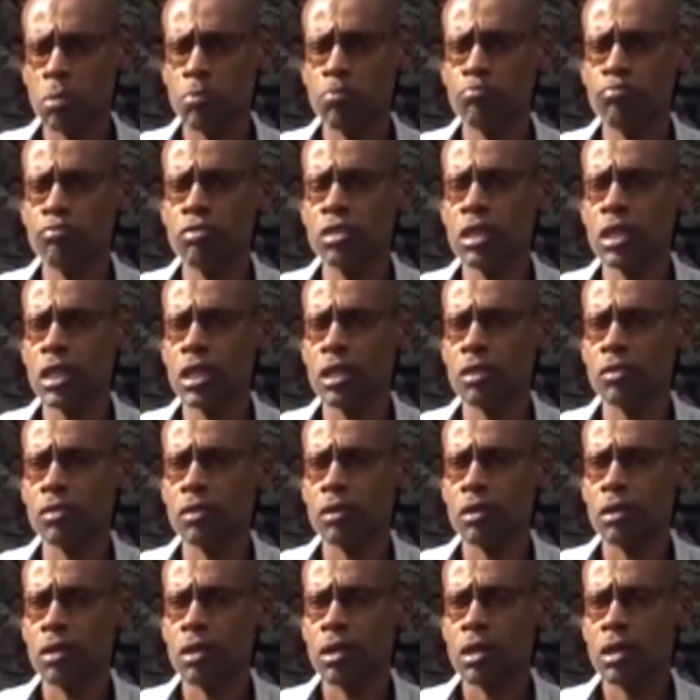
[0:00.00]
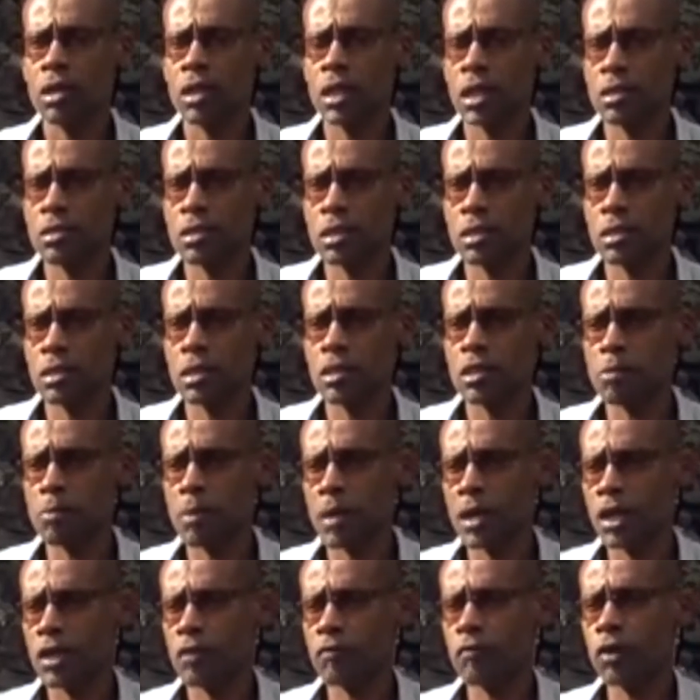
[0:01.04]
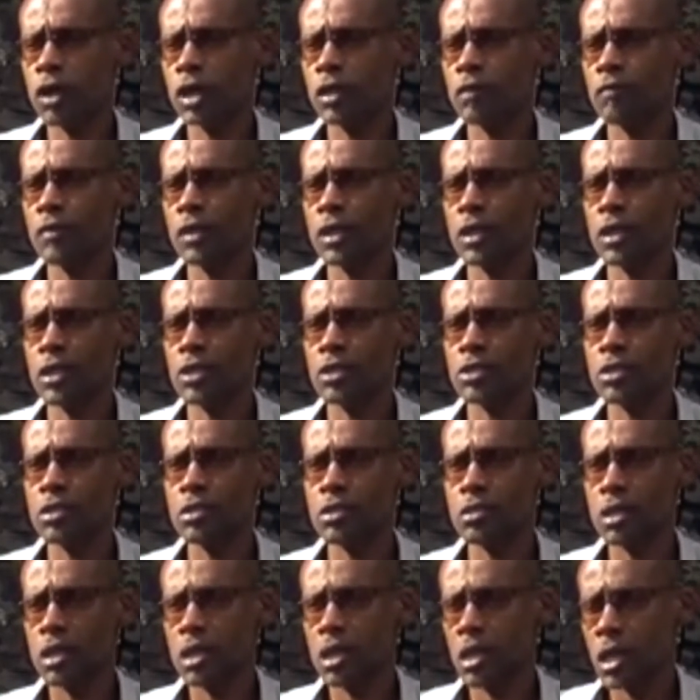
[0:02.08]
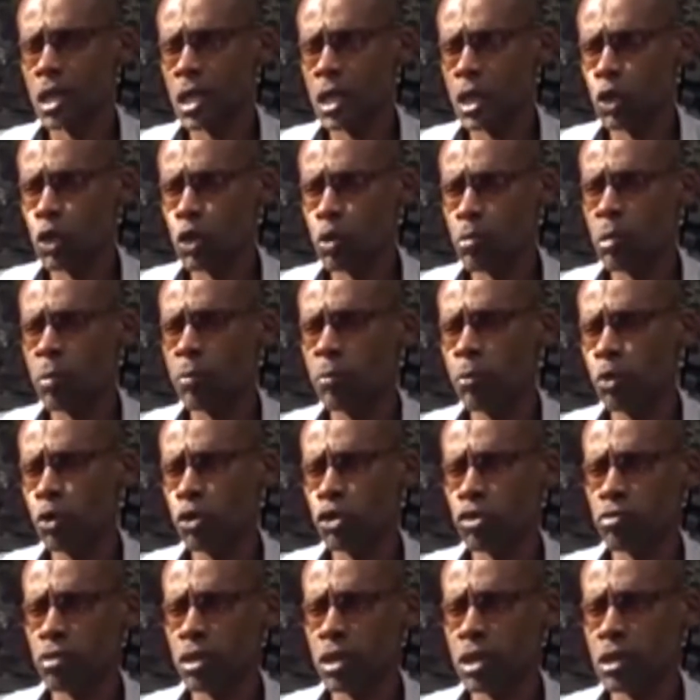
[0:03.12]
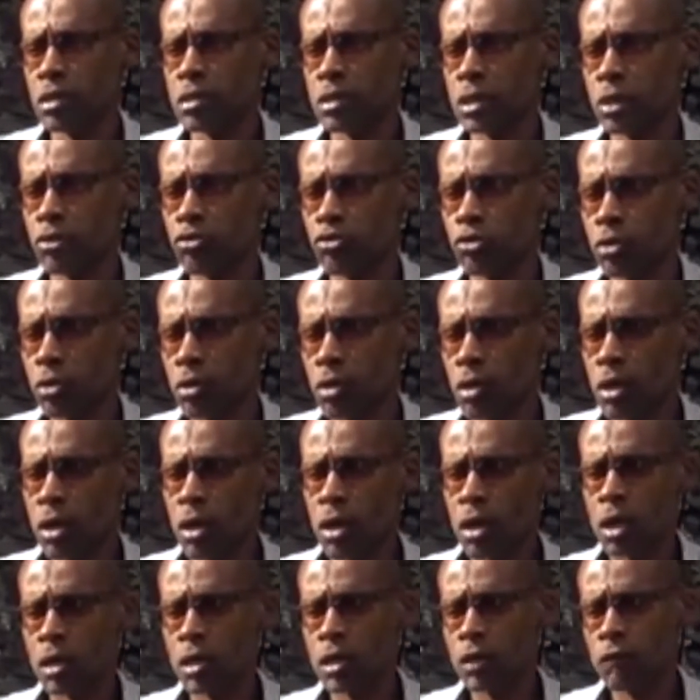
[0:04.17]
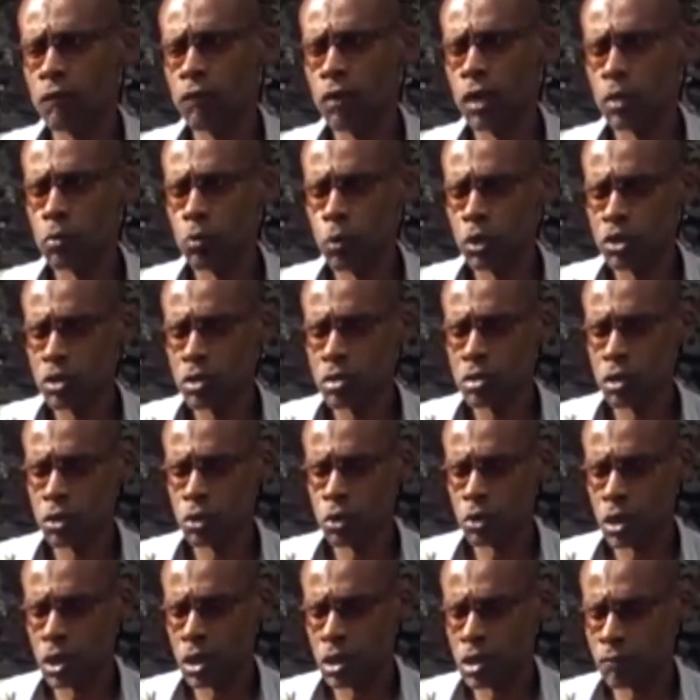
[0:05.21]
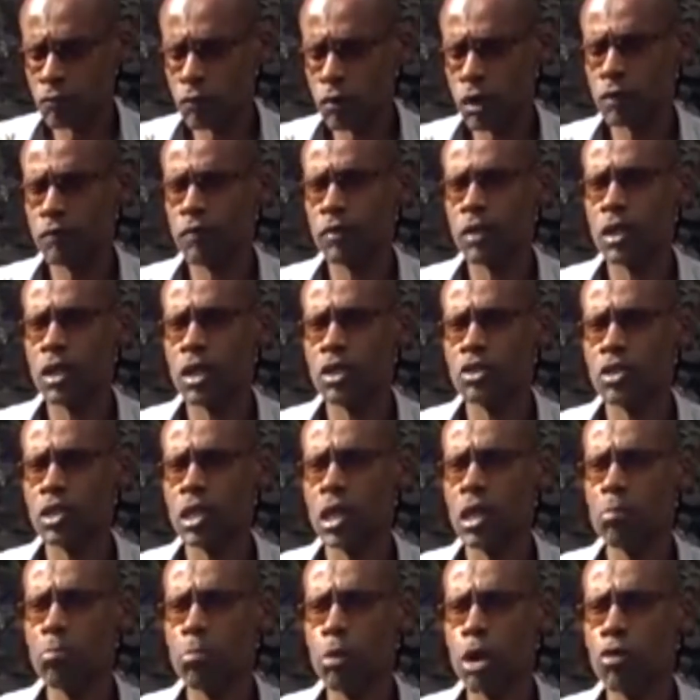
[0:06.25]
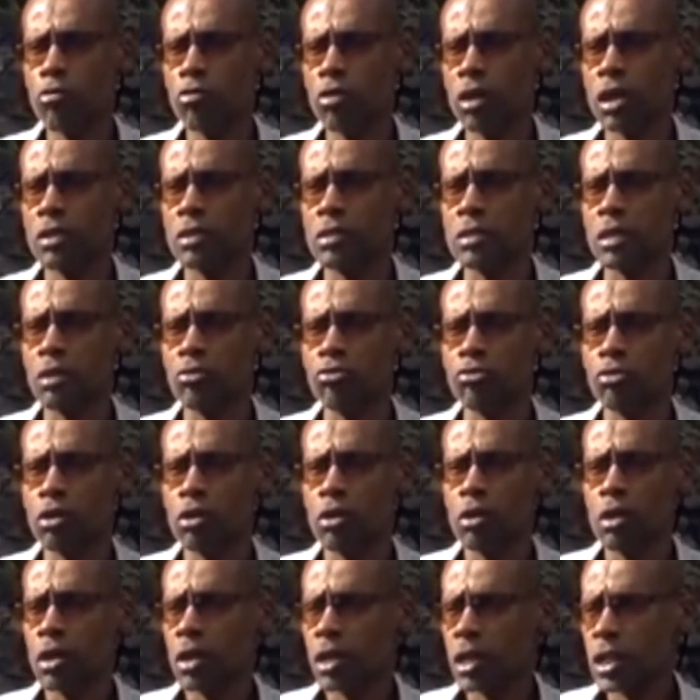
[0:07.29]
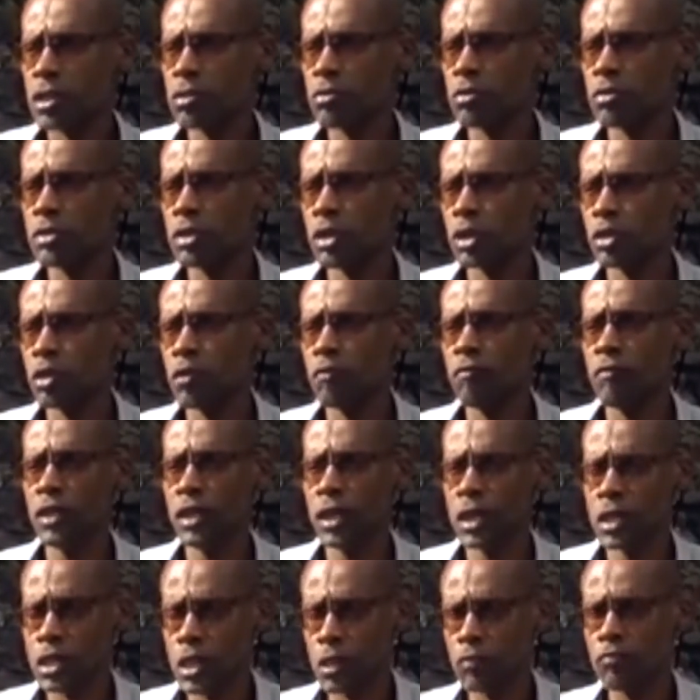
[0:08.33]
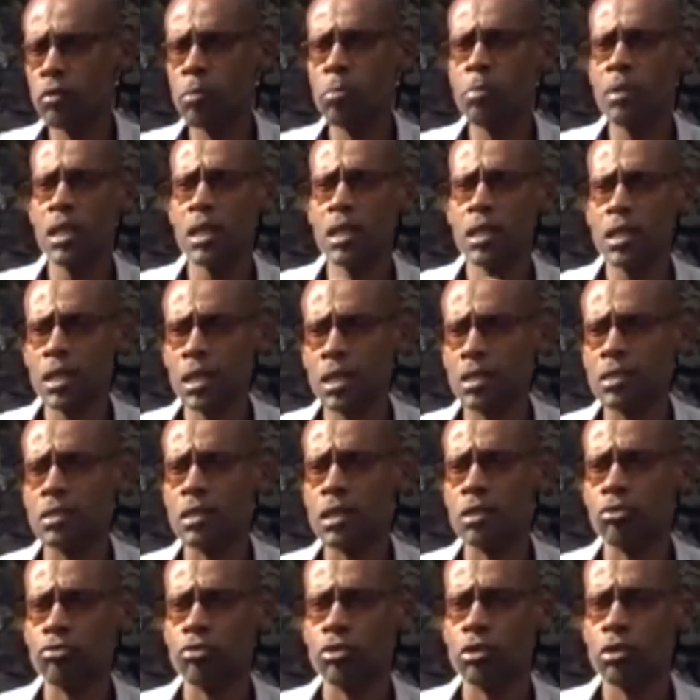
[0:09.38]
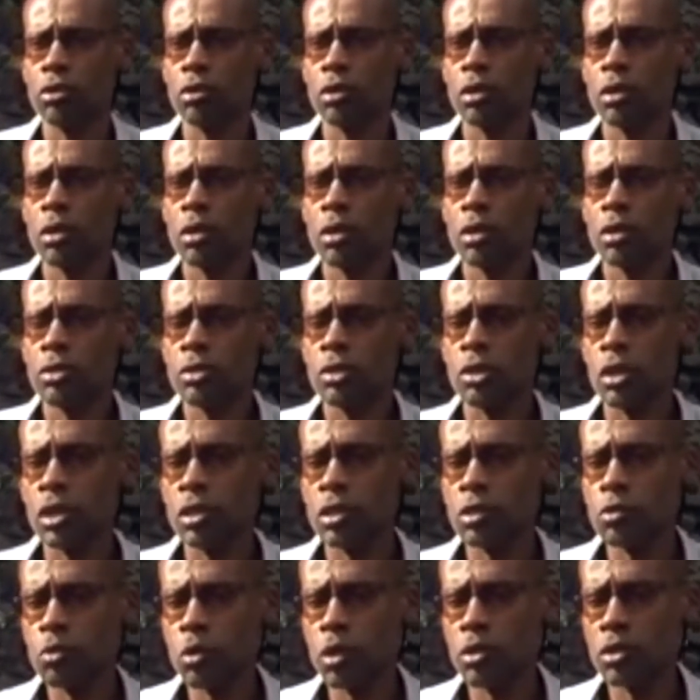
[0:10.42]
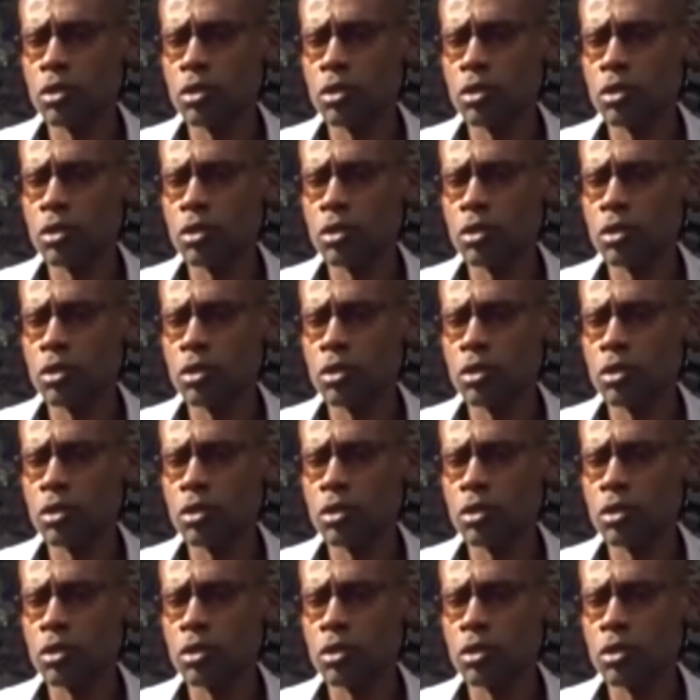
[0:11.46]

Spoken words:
predate the existing Spanish fortifications in Cuba, Puerto Rico, etc. Because what you see today, these fortifications, El Morro, etc., is a result of years of rebuilding, etc. So it is one of